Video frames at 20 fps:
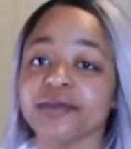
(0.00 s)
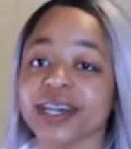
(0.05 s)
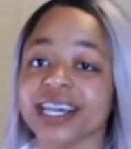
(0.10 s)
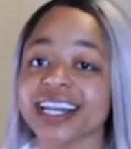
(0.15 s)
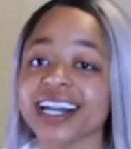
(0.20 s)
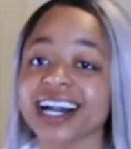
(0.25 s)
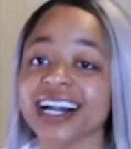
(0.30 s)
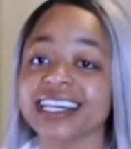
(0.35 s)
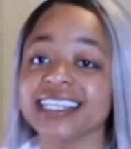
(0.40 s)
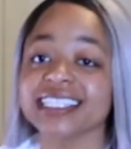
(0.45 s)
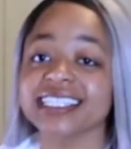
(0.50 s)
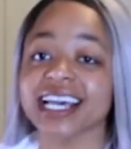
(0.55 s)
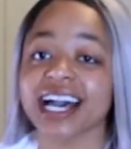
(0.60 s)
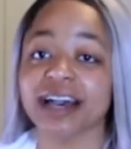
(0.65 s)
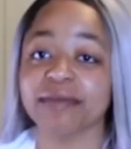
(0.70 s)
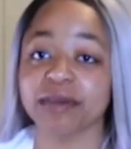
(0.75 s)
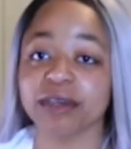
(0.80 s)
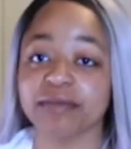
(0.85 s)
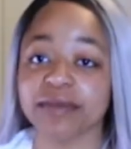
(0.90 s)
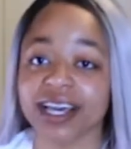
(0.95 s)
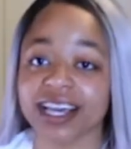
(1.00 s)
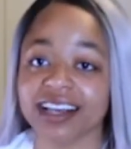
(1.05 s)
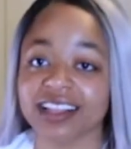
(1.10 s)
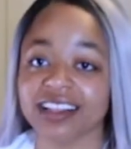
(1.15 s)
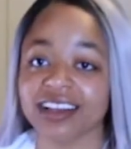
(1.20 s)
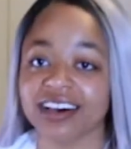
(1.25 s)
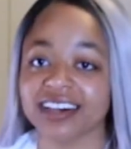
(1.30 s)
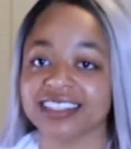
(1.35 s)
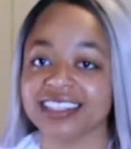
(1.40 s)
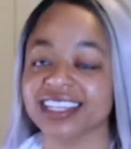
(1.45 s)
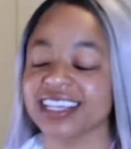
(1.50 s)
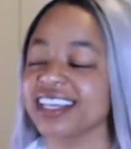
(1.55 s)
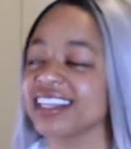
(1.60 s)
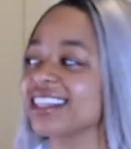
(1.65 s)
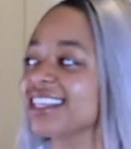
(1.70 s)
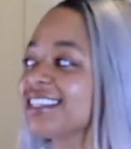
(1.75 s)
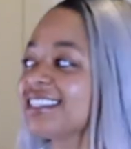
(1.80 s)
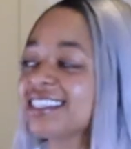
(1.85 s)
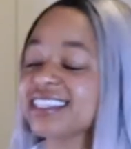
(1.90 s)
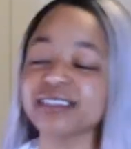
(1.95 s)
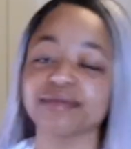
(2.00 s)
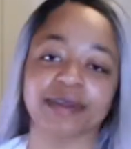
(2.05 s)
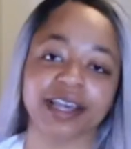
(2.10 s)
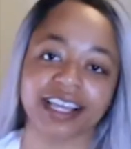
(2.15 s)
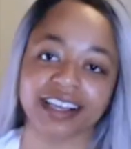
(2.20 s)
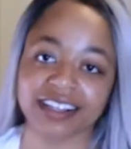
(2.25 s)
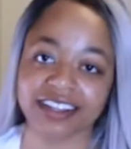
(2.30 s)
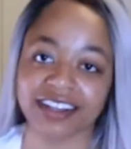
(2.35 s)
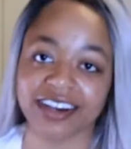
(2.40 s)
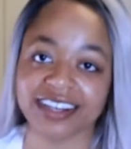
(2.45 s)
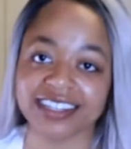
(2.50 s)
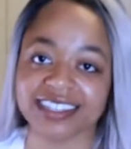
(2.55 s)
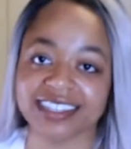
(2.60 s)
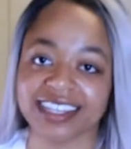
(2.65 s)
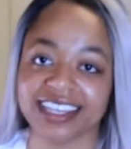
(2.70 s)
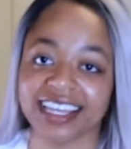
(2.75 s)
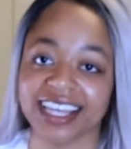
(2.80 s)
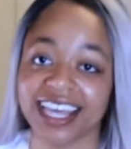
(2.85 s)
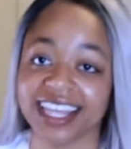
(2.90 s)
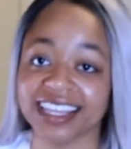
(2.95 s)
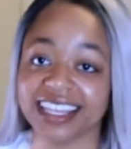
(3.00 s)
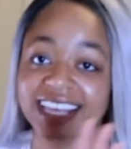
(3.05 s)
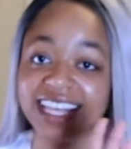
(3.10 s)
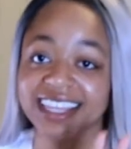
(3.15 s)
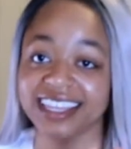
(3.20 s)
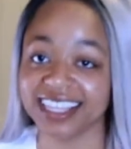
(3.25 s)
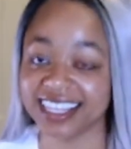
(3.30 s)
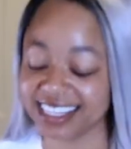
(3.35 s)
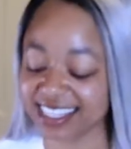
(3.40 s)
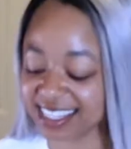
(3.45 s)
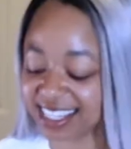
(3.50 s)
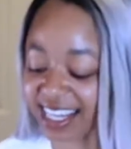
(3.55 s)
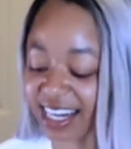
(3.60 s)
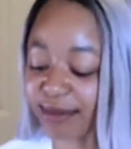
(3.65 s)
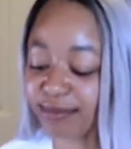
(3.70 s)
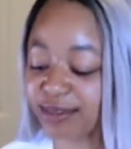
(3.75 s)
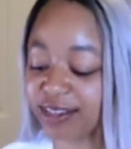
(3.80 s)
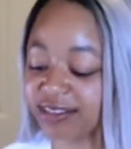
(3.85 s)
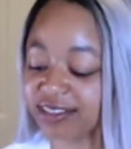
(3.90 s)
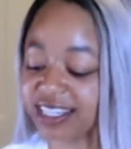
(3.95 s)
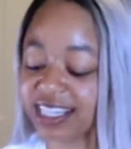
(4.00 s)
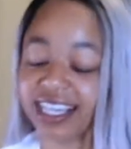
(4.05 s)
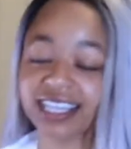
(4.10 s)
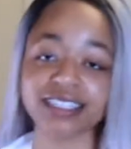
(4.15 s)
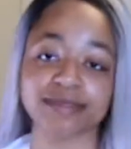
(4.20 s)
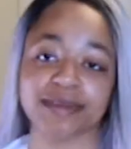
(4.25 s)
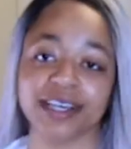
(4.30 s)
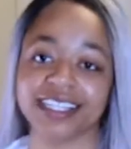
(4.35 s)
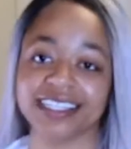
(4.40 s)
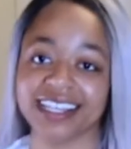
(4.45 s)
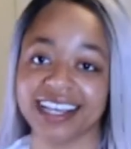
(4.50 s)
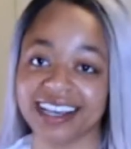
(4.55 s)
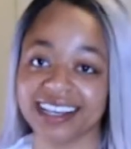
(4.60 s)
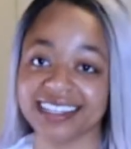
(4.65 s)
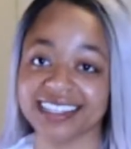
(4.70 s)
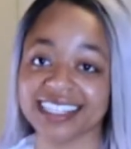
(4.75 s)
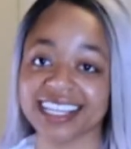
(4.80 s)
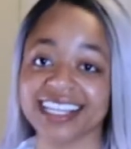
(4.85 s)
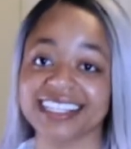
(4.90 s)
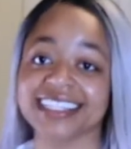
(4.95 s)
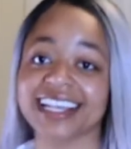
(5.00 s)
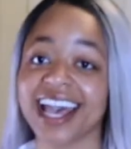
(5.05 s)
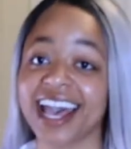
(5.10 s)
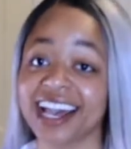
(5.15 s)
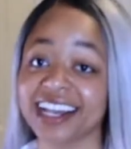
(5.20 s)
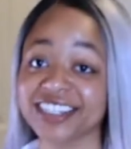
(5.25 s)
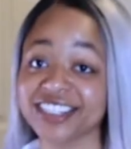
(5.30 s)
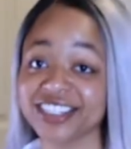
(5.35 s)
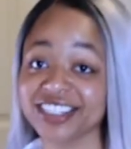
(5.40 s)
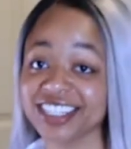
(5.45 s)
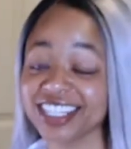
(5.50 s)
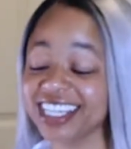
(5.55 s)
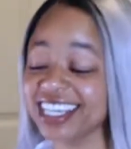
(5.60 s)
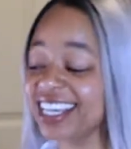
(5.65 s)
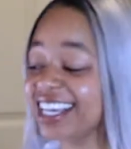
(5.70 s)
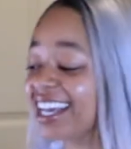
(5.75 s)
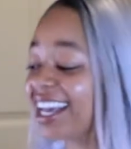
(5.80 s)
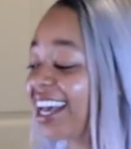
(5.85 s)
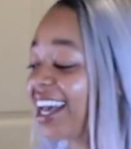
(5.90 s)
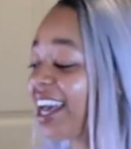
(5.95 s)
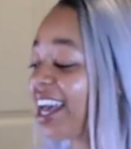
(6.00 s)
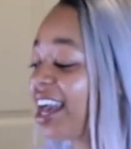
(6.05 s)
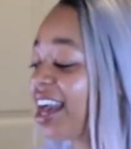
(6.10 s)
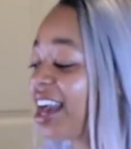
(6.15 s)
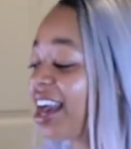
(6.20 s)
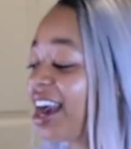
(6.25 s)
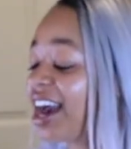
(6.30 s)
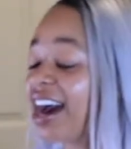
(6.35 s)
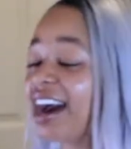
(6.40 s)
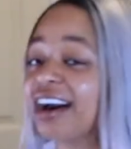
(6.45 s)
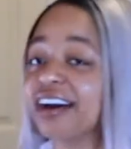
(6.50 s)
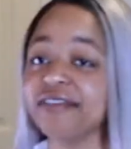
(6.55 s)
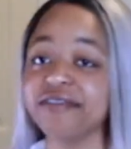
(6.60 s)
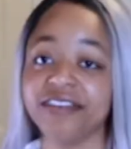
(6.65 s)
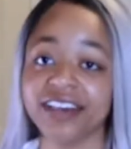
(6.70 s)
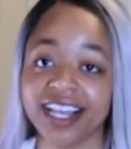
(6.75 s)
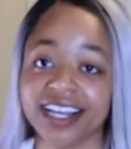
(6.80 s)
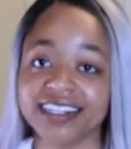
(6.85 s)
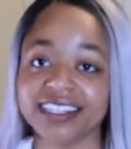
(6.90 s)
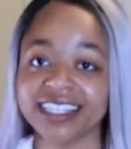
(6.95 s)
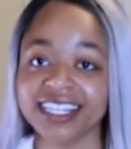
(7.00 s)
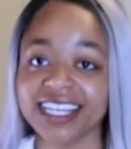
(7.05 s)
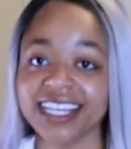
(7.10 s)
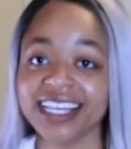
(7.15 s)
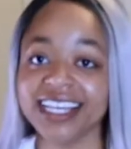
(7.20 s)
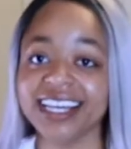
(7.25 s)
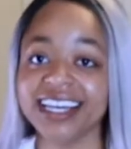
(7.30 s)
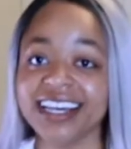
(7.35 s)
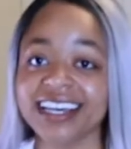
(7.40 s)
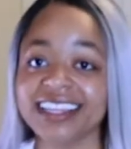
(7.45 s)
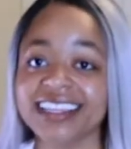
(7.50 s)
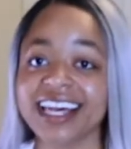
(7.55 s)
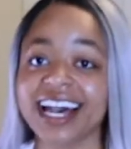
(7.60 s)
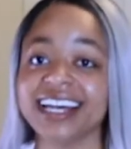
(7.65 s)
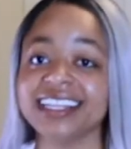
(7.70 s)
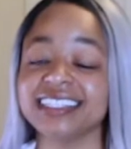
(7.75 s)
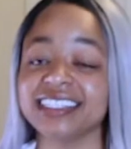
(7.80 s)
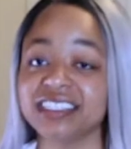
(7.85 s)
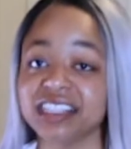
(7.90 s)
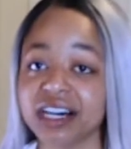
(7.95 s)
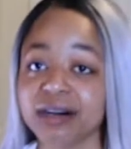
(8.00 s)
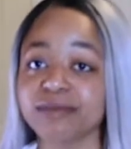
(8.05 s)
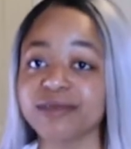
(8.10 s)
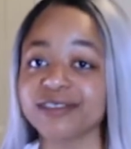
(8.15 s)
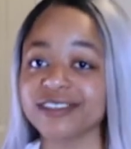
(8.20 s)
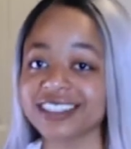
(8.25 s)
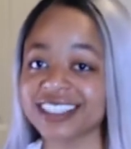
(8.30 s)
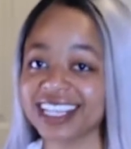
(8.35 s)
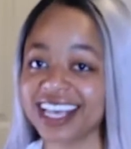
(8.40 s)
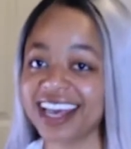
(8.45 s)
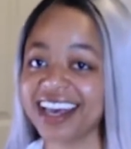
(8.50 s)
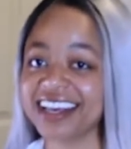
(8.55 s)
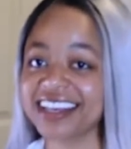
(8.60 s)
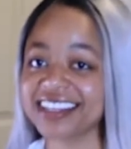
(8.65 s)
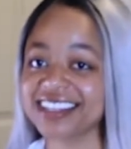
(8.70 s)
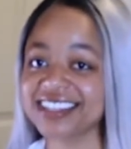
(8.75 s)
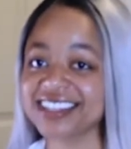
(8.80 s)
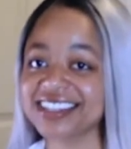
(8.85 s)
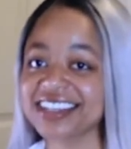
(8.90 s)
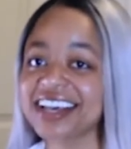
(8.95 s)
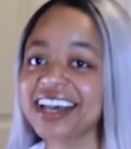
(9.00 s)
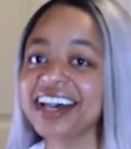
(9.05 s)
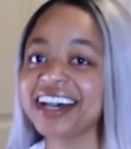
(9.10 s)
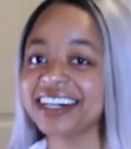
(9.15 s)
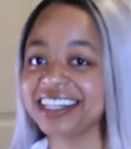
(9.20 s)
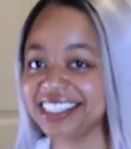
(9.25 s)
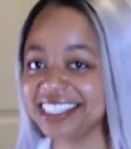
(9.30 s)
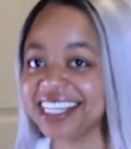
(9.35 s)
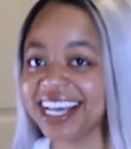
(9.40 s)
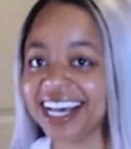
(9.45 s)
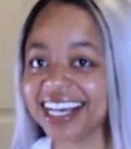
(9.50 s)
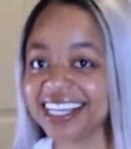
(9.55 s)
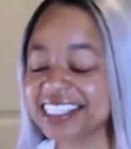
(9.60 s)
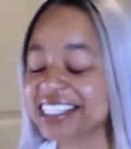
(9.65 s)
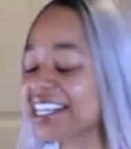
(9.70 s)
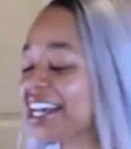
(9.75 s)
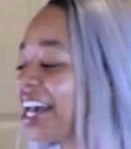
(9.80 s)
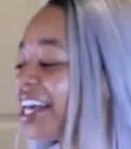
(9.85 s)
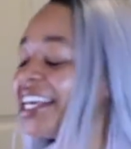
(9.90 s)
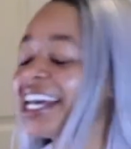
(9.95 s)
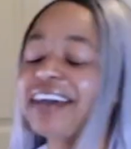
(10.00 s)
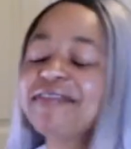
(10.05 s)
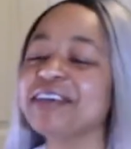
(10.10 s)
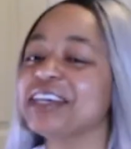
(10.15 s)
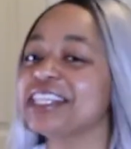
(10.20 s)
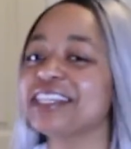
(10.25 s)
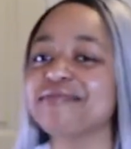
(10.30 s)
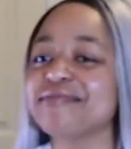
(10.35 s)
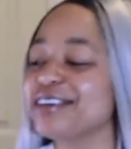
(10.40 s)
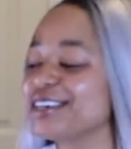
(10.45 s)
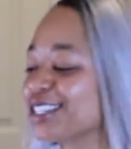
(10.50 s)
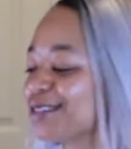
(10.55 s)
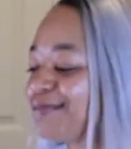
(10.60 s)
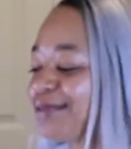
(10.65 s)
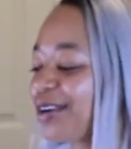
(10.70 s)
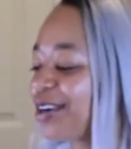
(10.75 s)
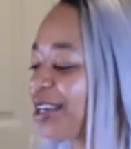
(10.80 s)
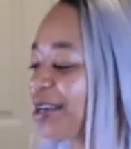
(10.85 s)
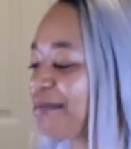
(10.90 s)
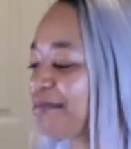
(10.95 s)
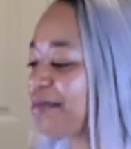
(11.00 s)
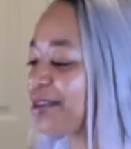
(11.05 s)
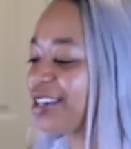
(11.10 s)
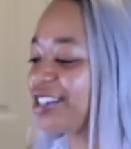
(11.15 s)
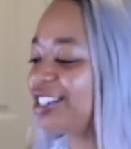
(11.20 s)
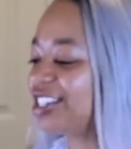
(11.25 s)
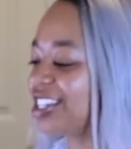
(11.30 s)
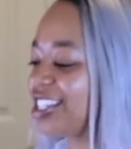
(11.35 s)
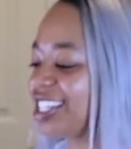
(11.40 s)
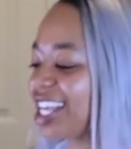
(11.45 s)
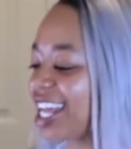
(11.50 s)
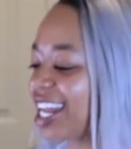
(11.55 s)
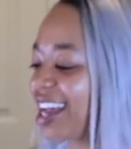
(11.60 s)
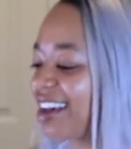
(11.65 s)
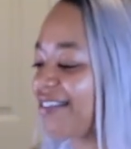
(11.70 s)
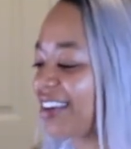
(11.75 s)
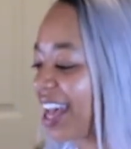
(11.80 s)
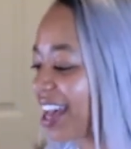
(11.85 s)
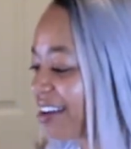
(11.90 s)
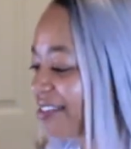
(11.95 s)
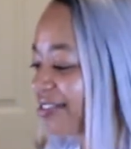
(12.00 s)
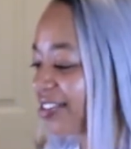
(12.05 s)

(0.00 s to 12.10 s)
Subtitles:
way, guys, I'm in my closet. This is my closet, and this that I'm using as my desk, it's actually a vanity that doubles as a desk. I mean, the most brilliant purchase that I've